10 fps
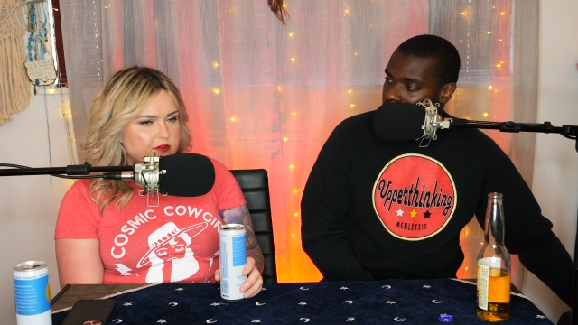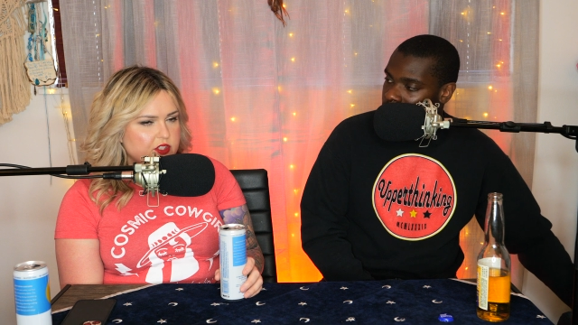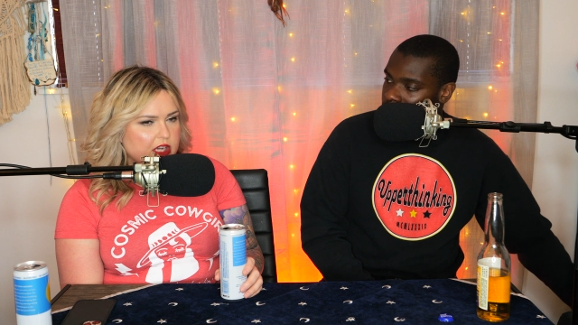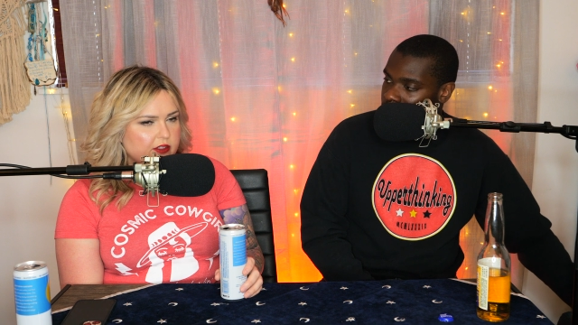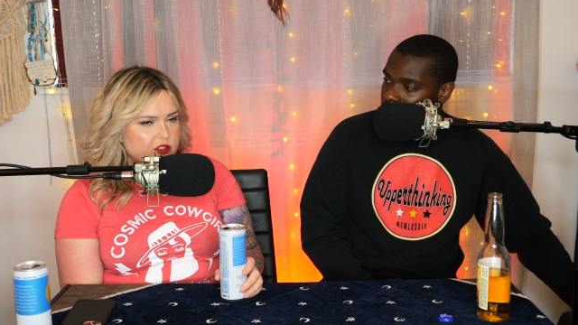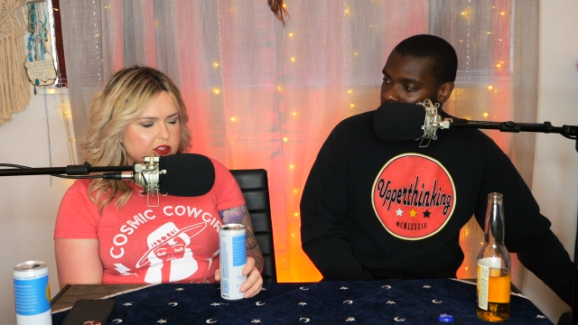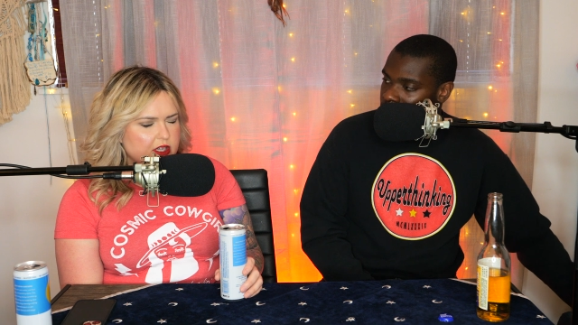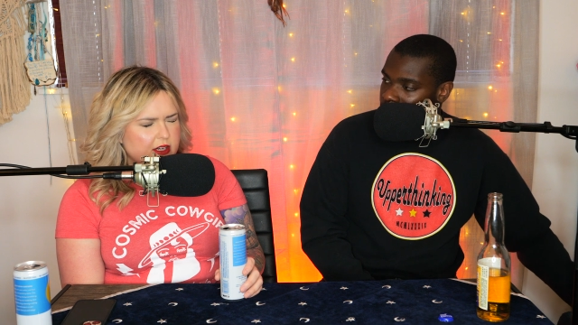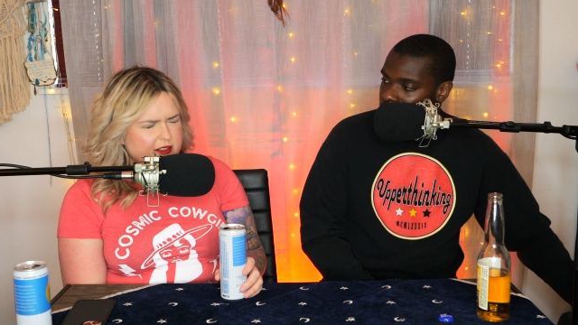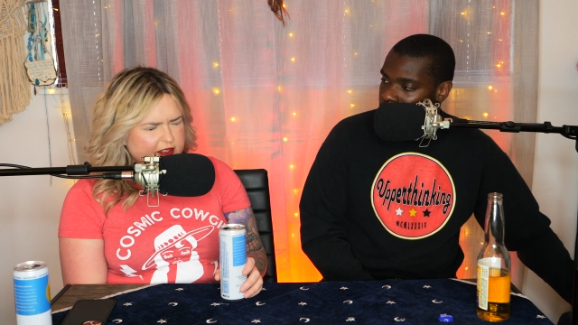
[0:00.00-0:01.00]
Speaker 1: of challenges
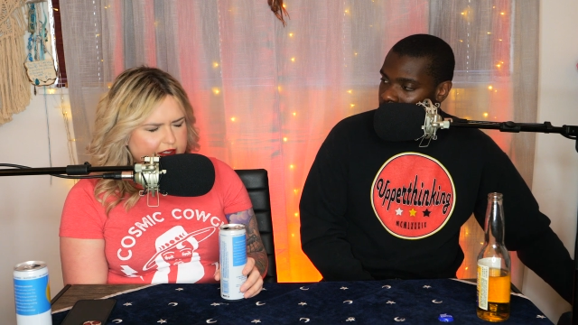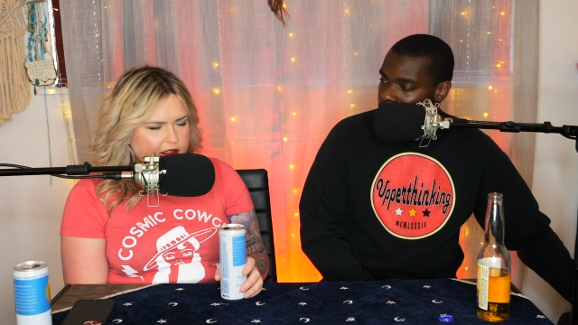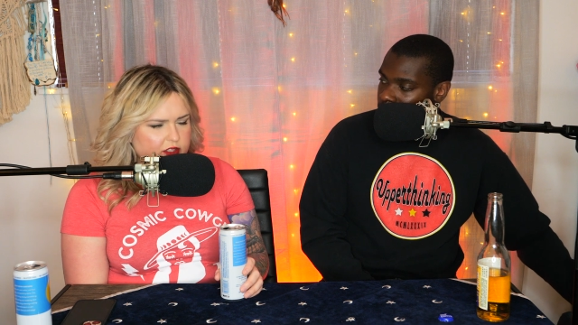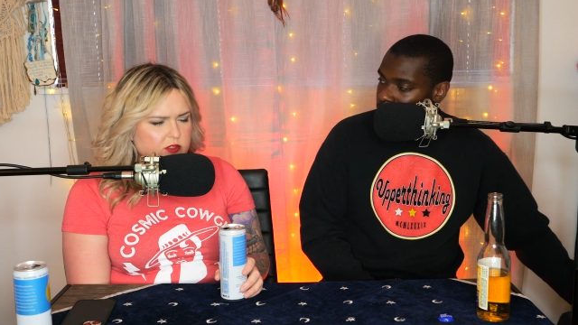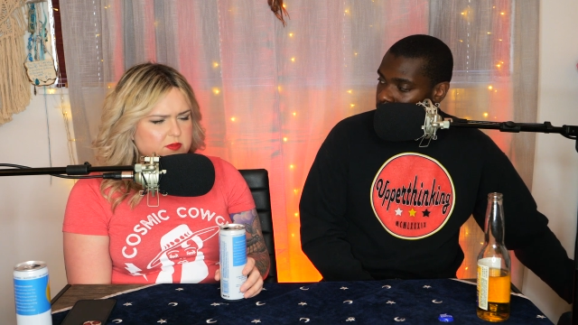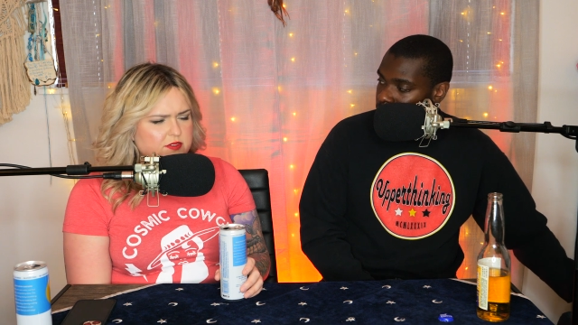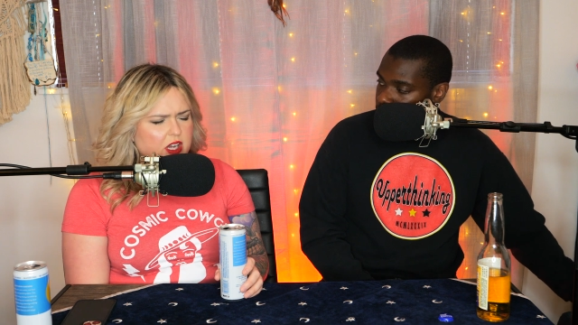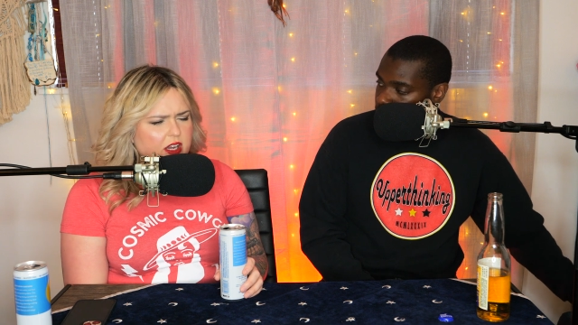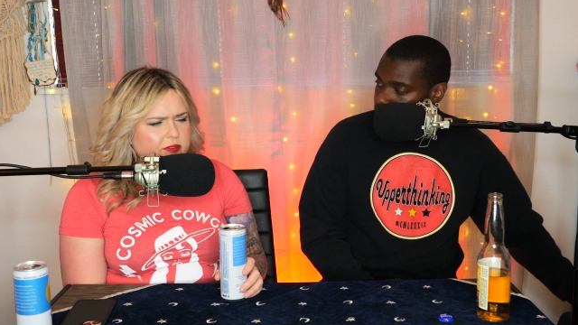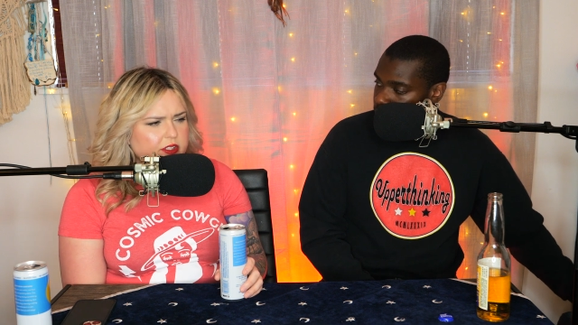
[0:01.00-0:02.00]
not necessarily in terms of
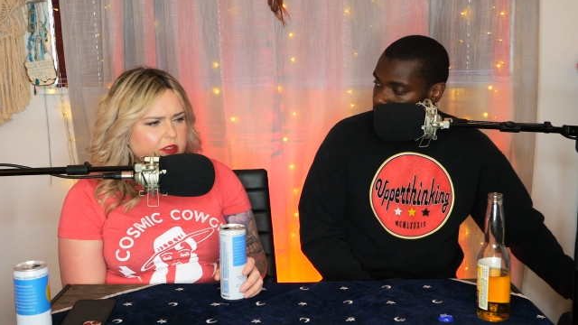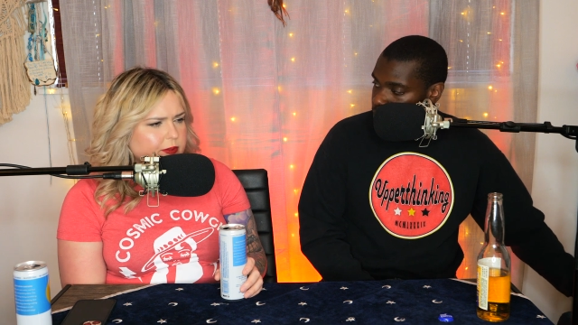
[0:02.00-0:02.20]
conflict